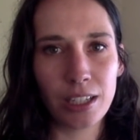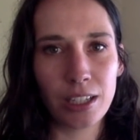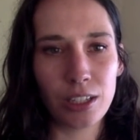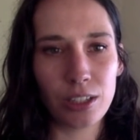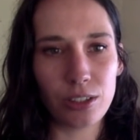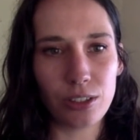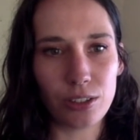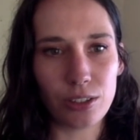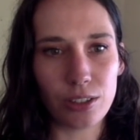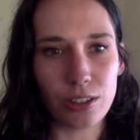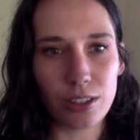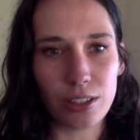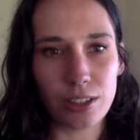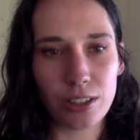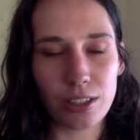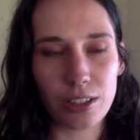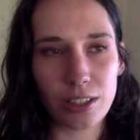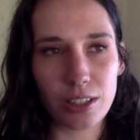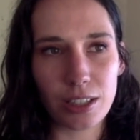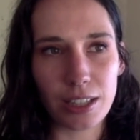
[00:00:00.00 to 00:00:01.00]
You're
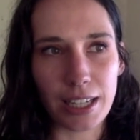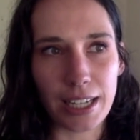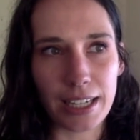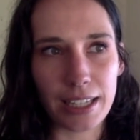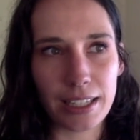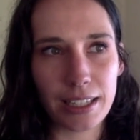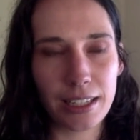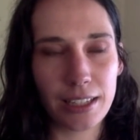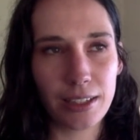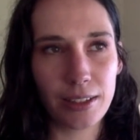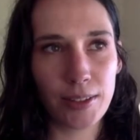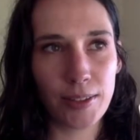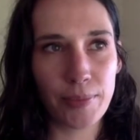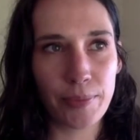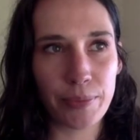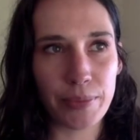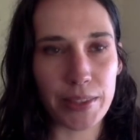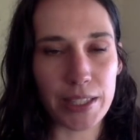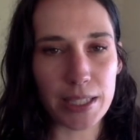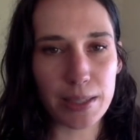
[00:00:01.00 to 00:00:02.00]
like,
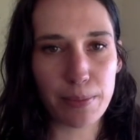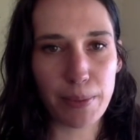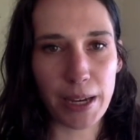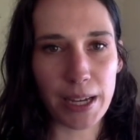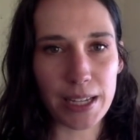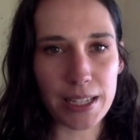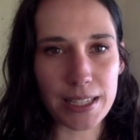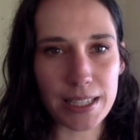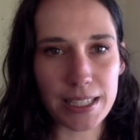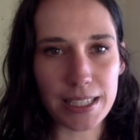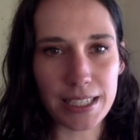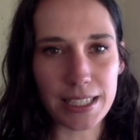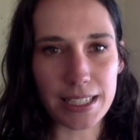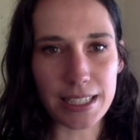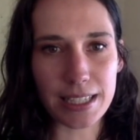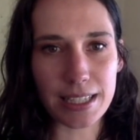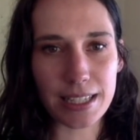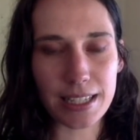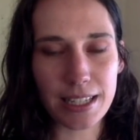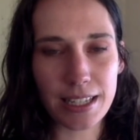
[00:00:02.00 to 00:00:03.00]
this person
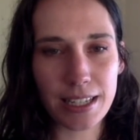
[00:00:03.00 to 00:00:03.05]
is,